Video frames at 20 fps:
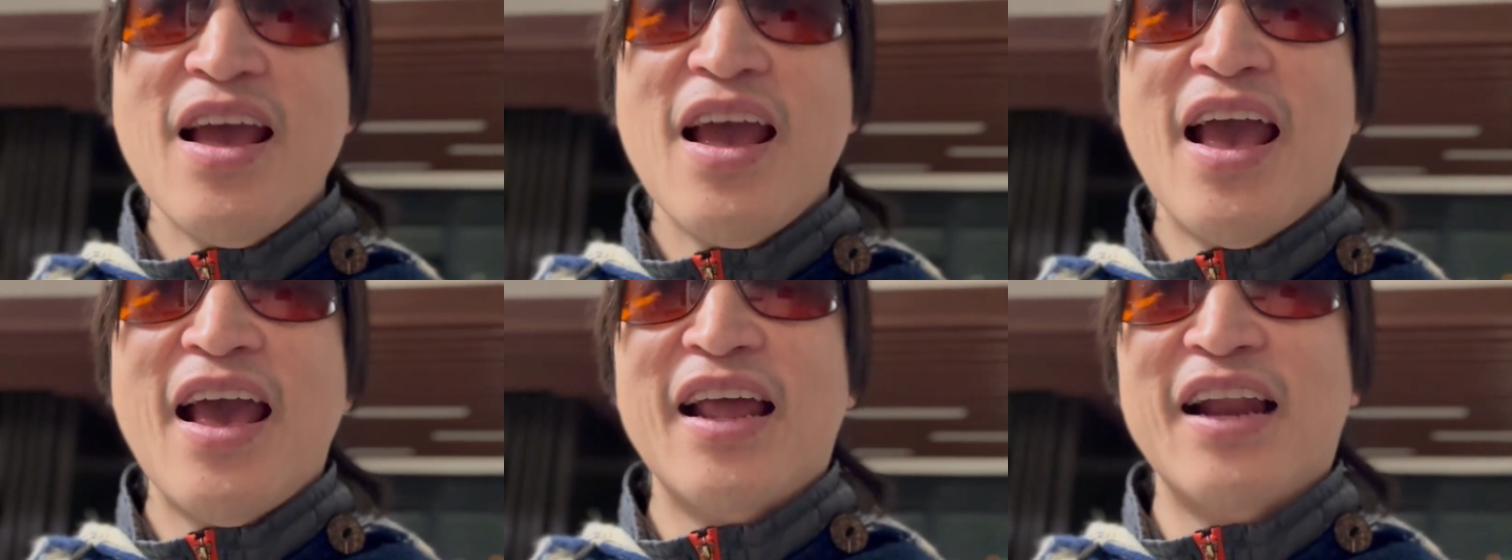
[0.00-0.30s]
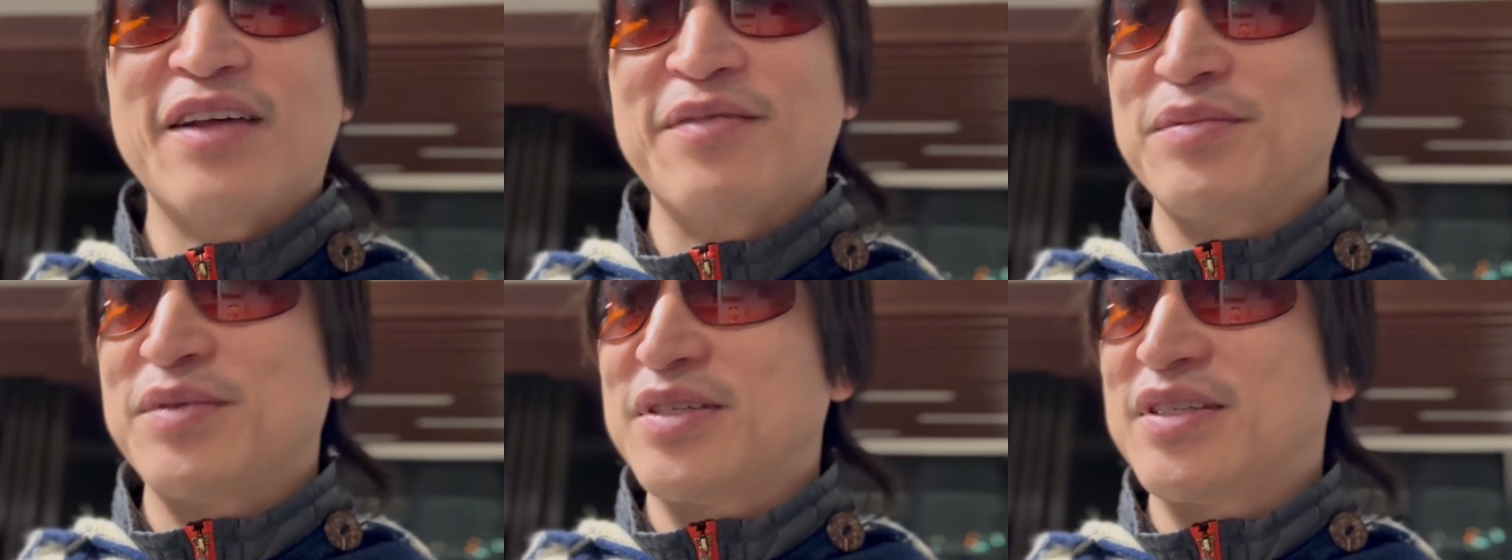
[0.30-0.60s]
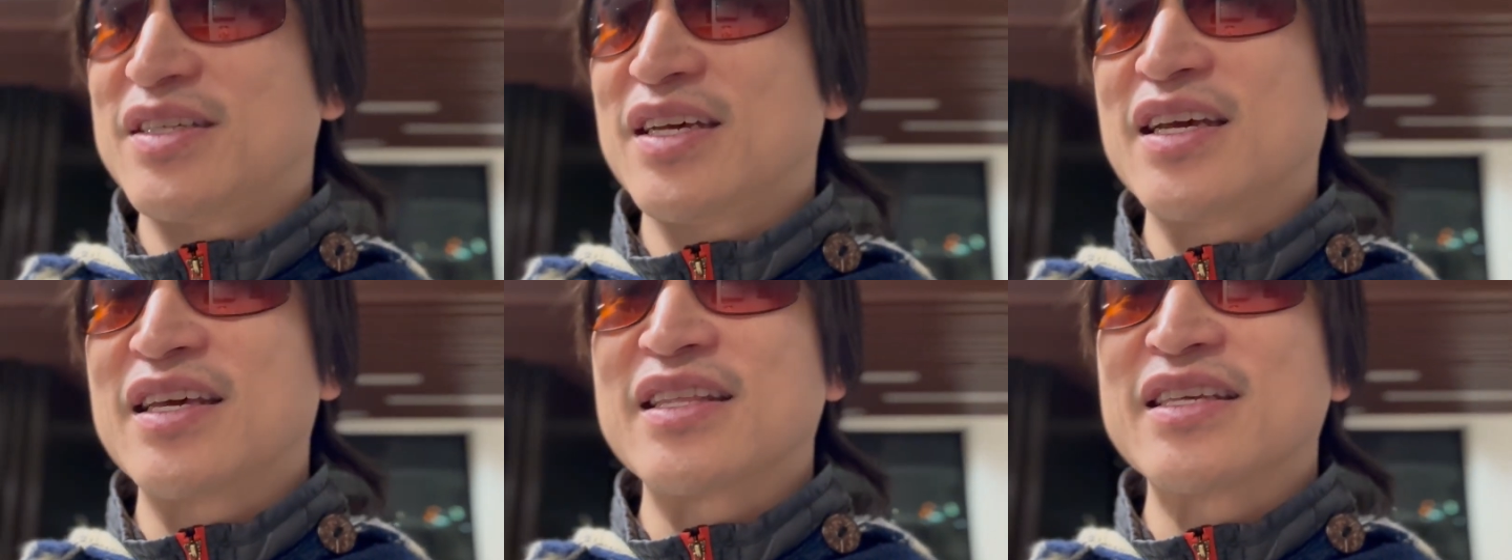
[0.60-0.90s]
And I've been
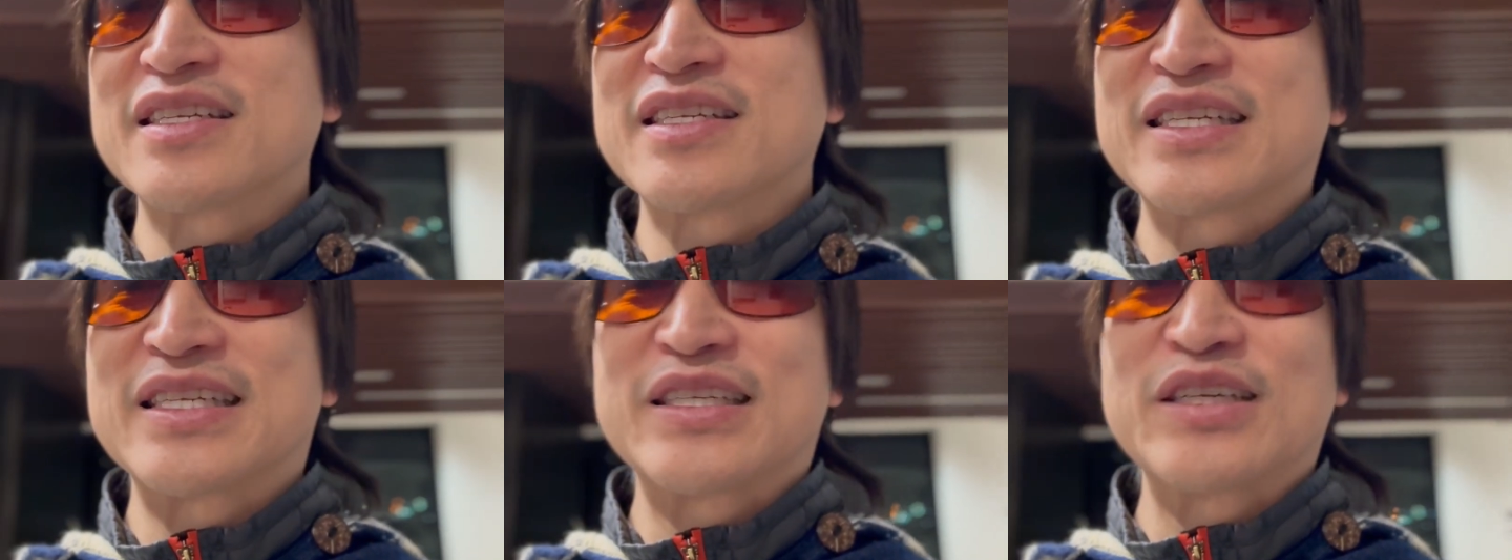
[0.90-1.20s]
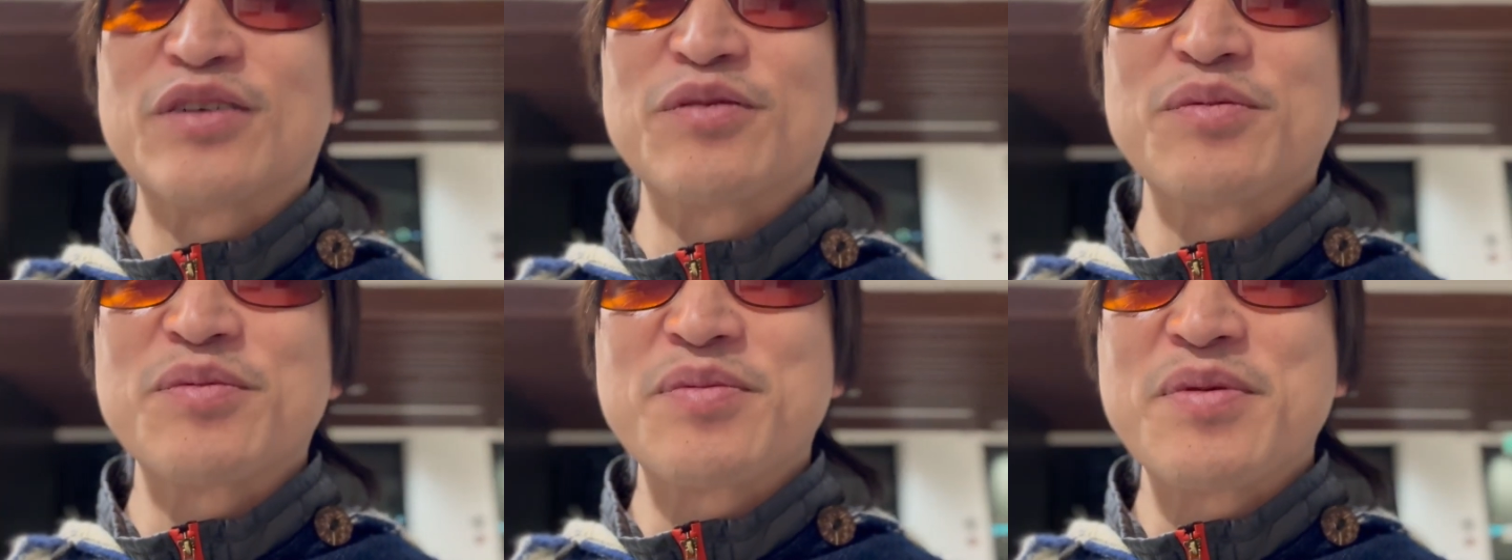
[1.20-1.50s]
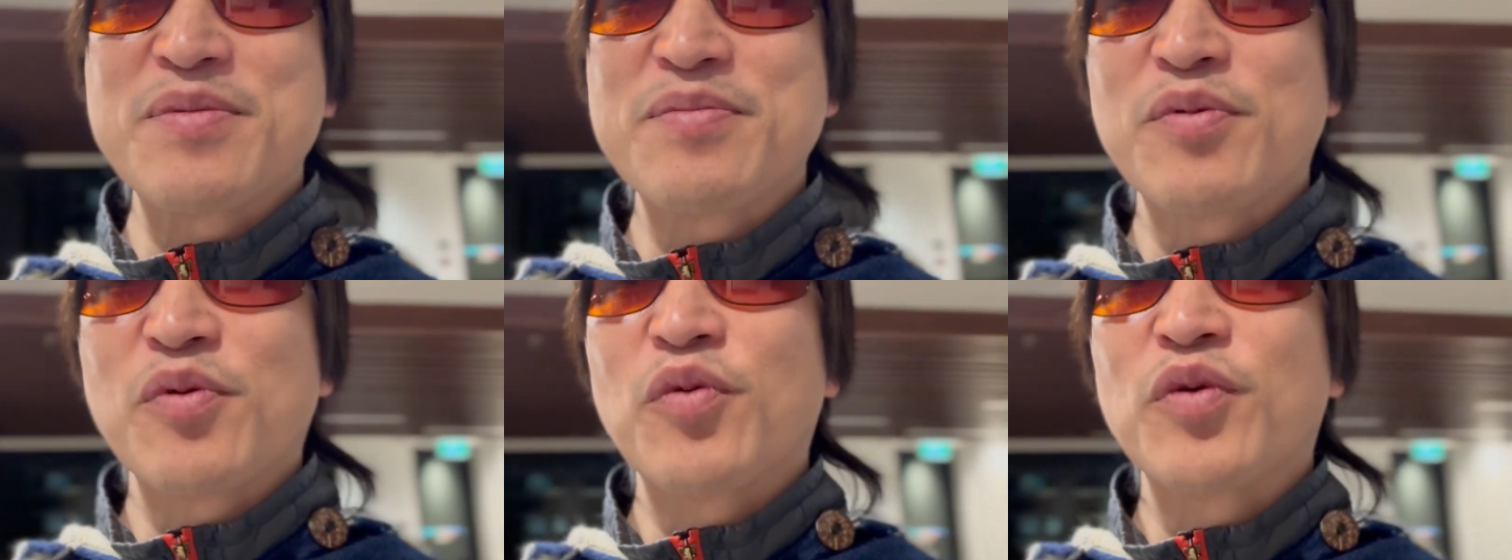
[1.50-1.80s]
saying this to so many people.